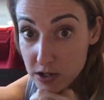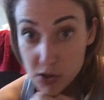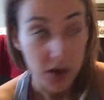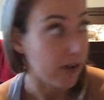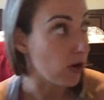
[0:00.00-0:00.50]

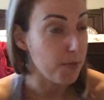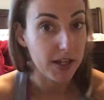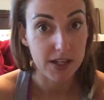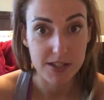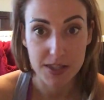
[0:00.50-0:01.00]
sorry, I've got my
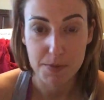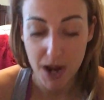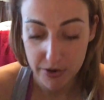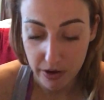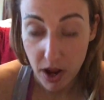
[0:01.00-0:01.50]
kids in the
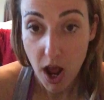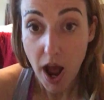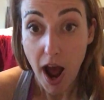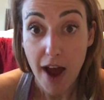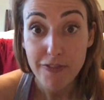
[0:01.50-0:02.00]
background.
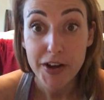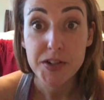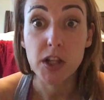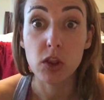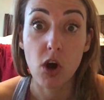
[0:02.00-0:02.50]
I
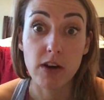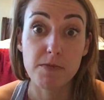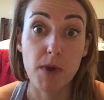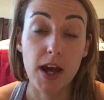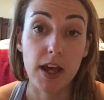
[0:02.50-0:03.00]
find a lot
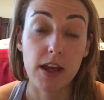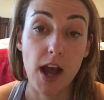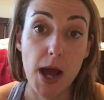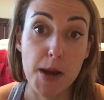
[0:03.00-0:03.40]
of my,